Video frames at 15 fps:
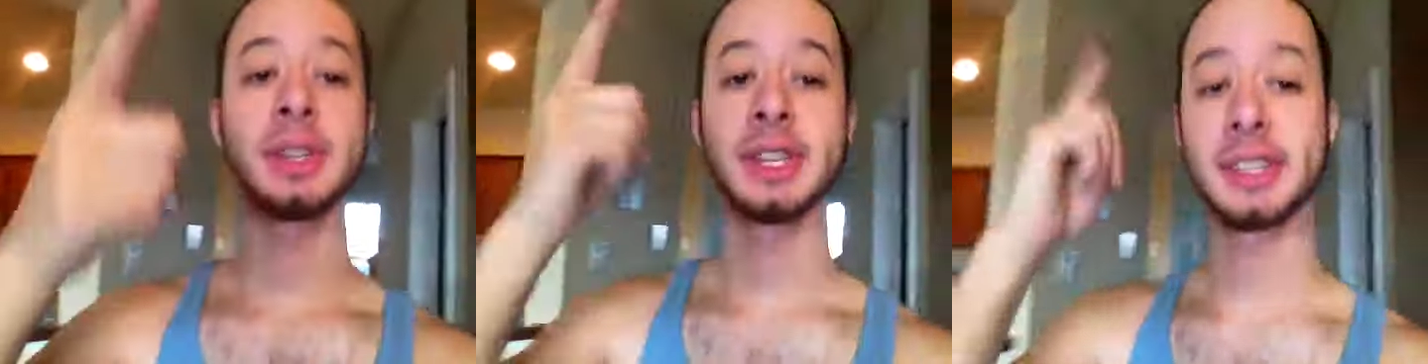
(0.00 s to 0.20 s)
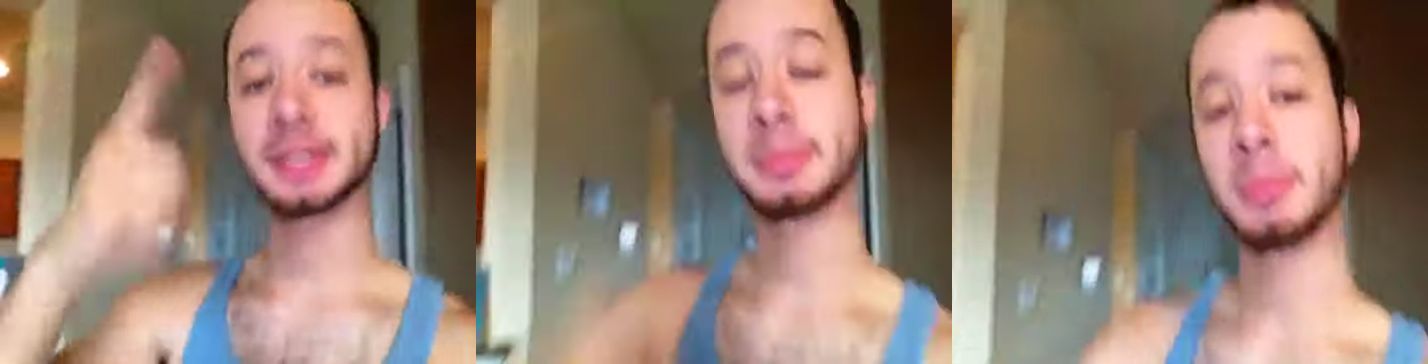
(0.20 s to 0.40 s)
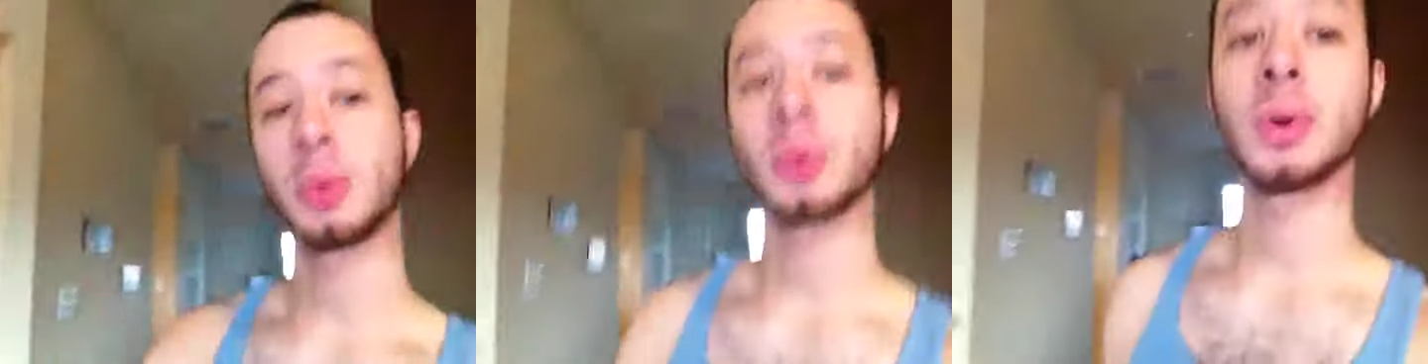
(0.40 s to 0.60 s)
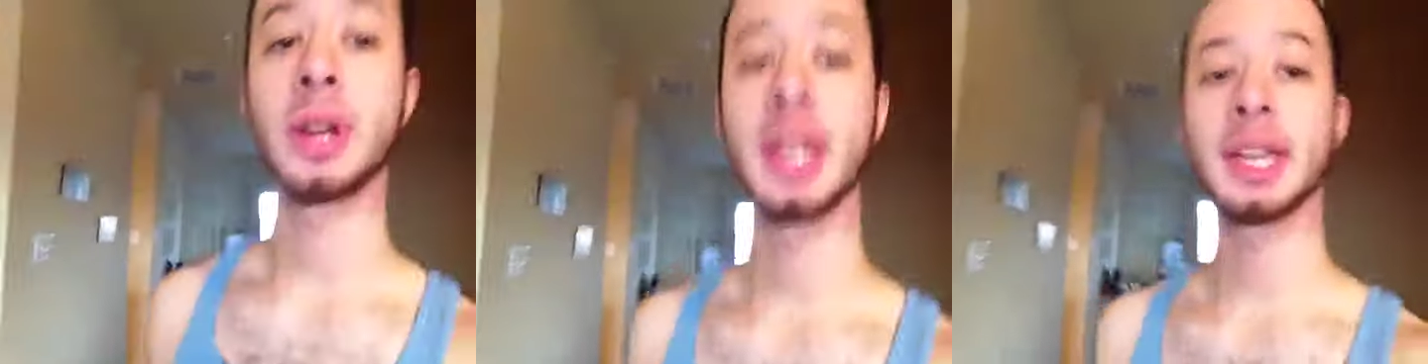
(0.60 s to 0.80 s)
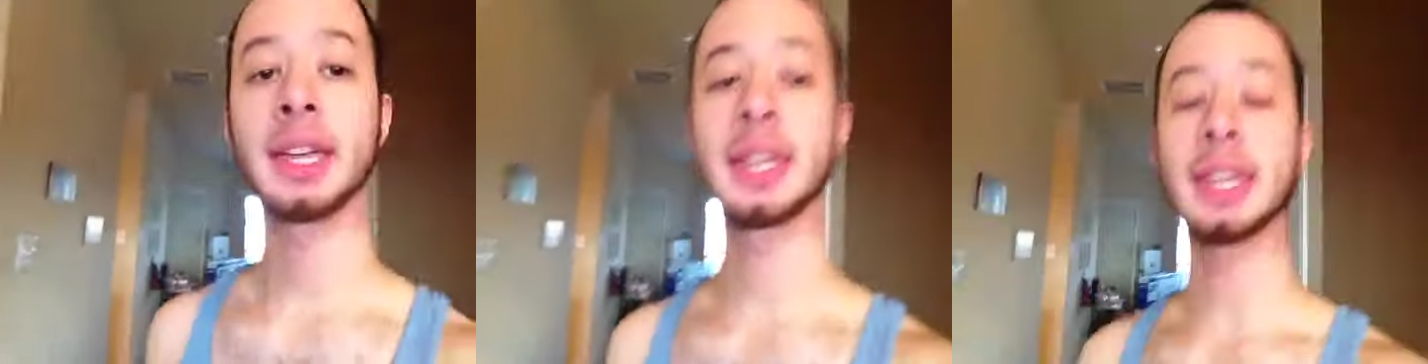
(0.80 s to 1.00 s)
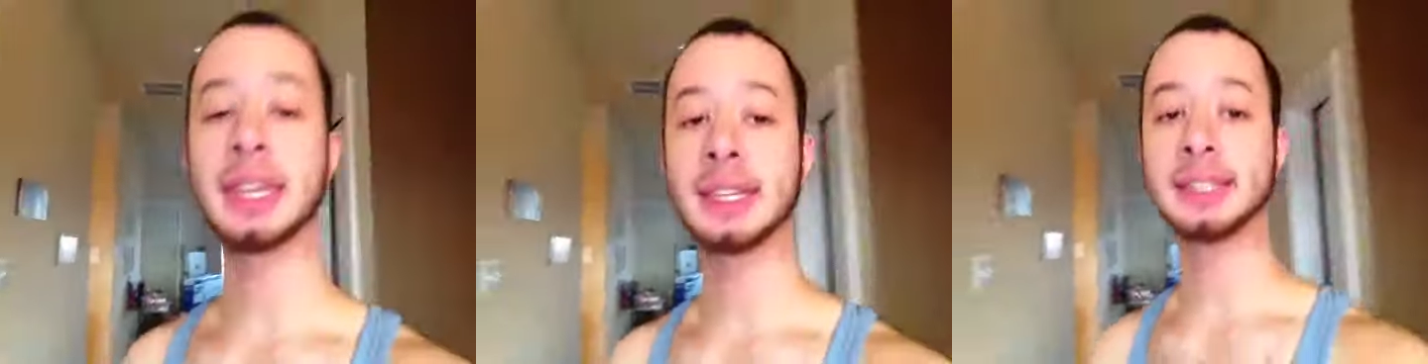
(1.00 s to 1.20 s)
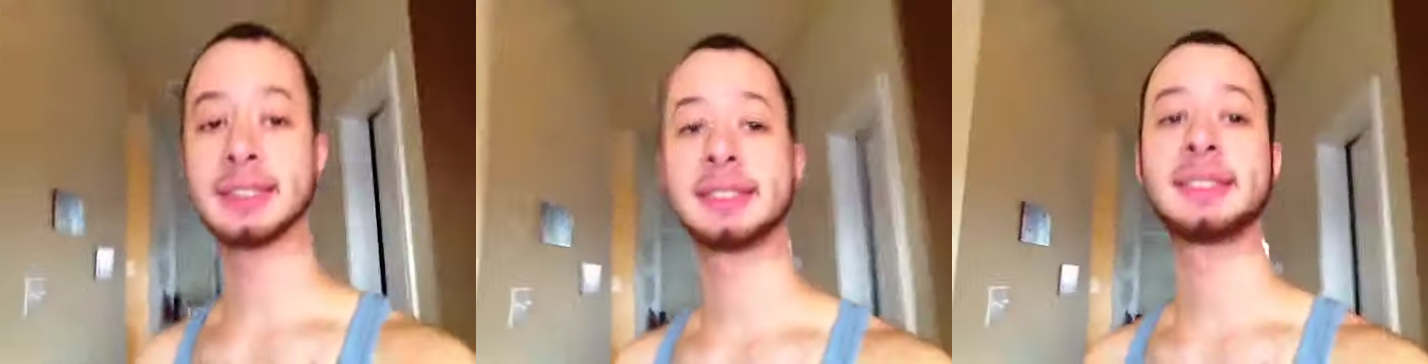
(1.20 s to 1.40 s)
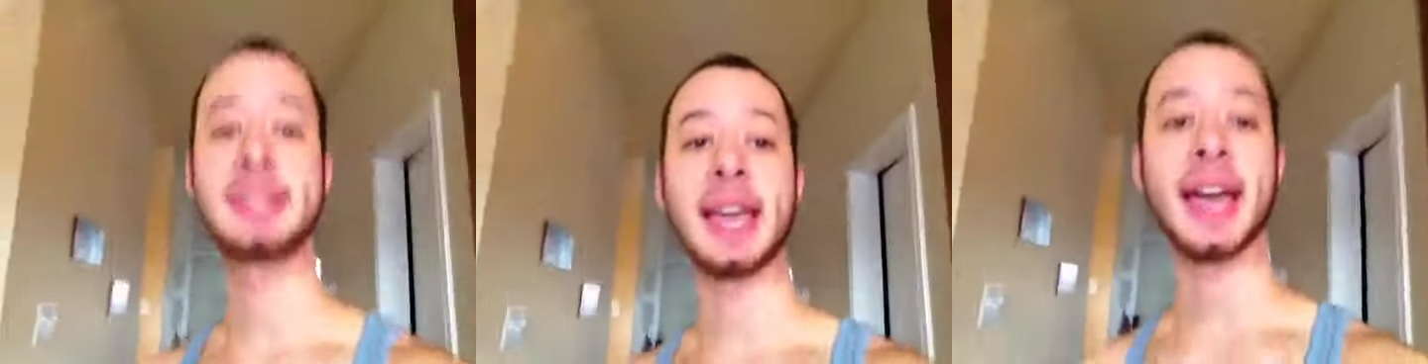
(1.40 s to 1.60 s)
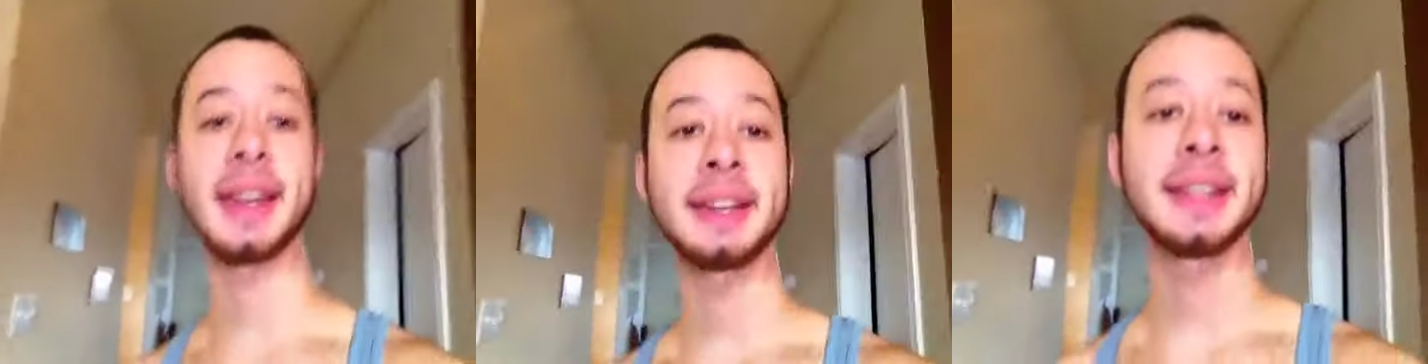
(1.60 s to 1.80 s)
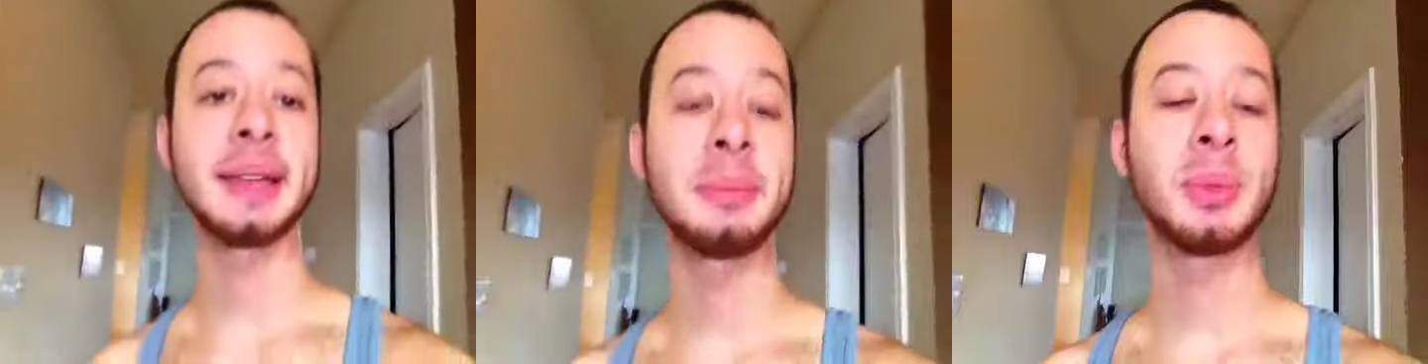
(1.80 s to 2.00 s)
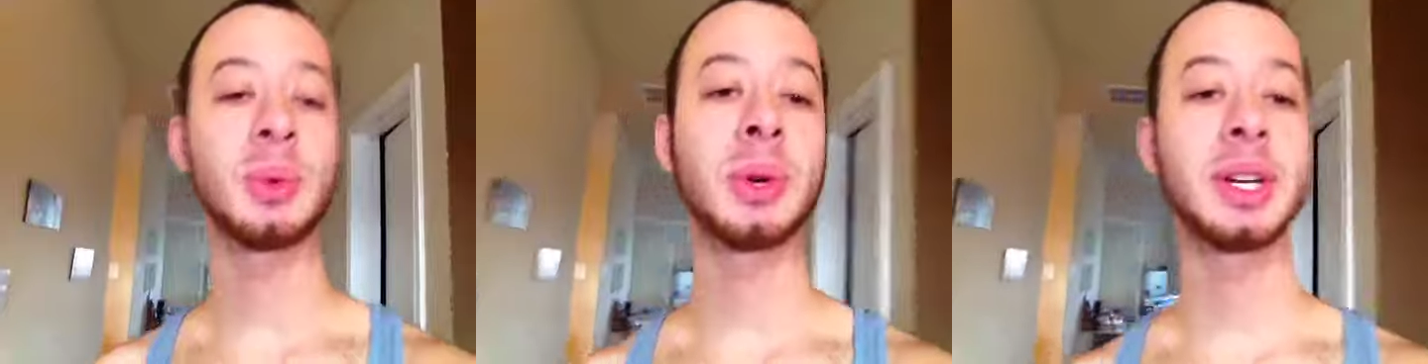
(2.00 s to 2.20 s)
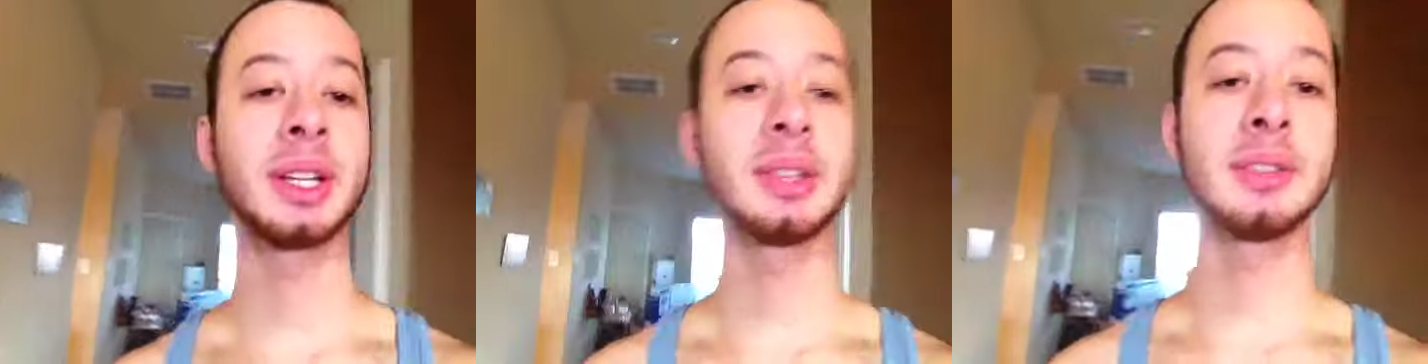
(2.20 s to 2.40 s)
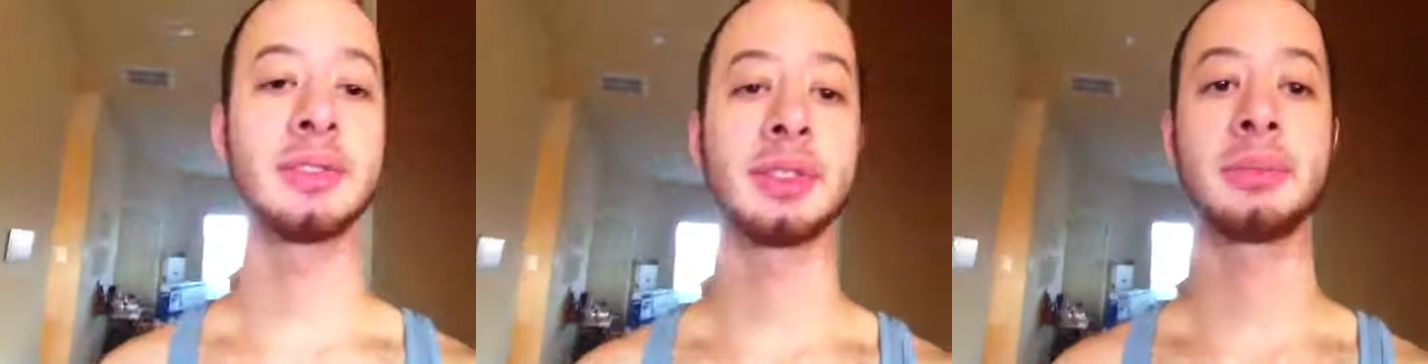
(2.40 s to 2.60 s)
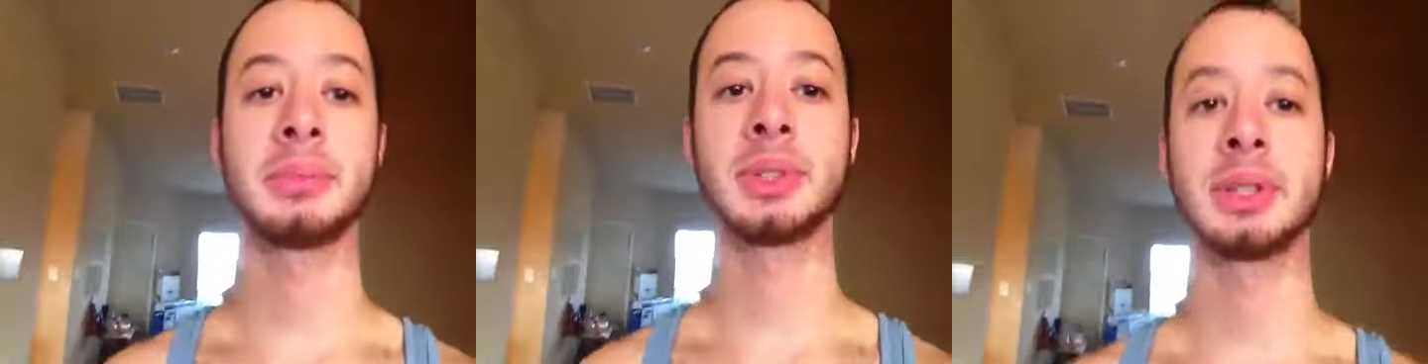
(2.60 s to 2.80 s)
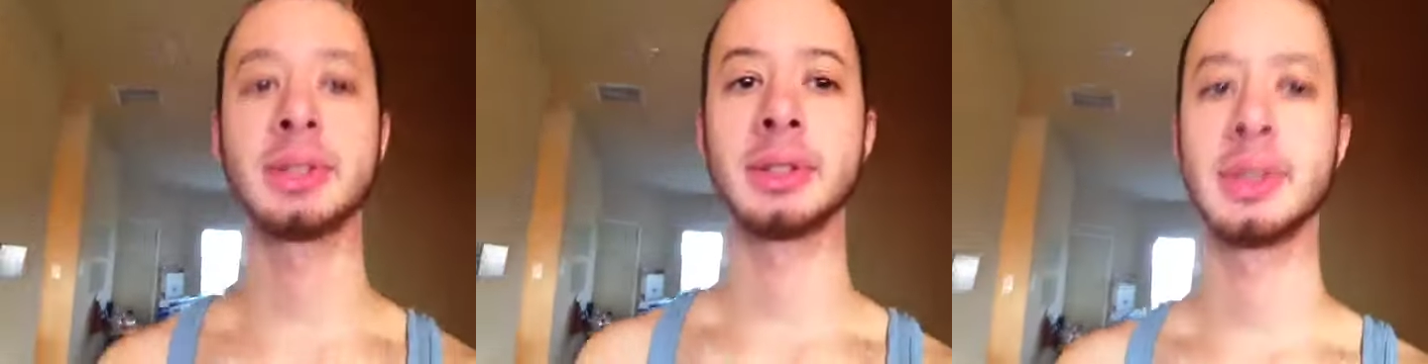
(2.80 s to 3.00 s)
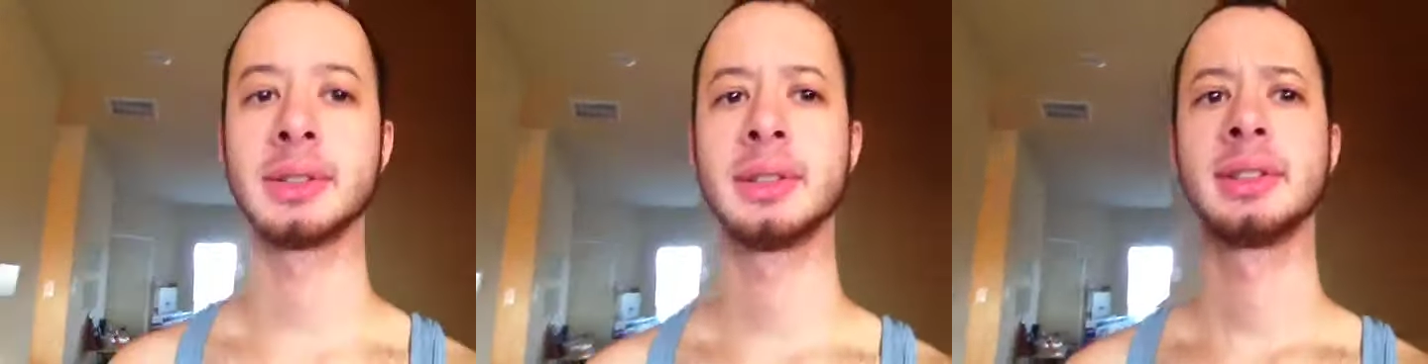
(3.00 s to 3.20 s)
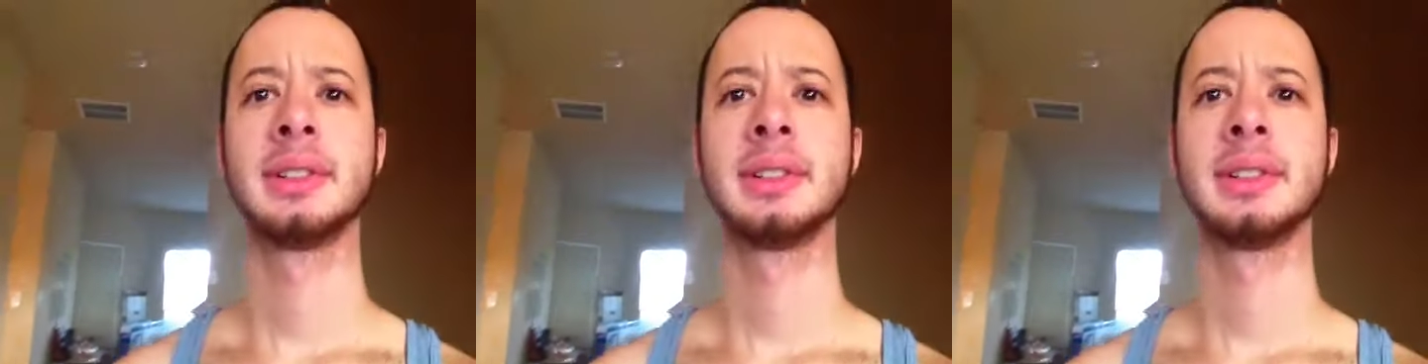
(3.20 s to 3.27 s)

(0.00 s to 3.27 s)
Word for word: This morning is Saturday morning, November